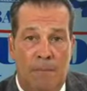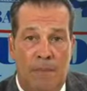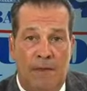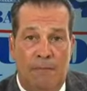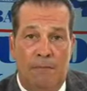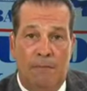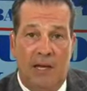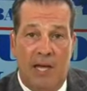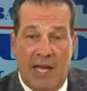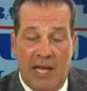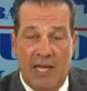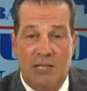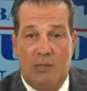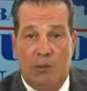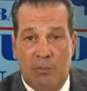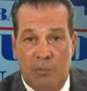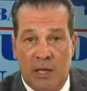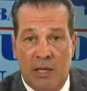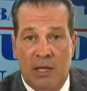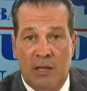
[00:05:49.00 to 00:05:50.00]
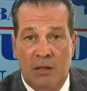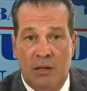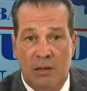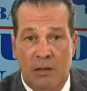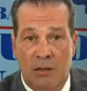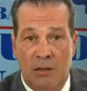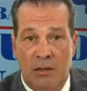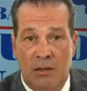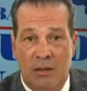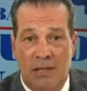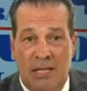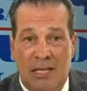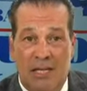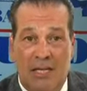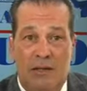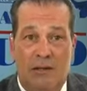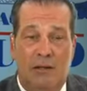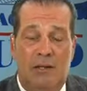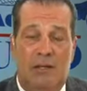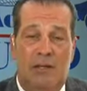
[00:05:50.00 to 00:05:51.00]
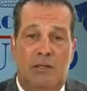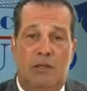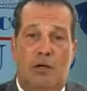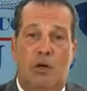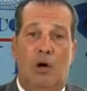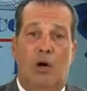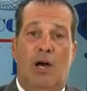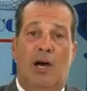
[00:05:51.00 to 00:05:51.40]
if you ask me, and, you know,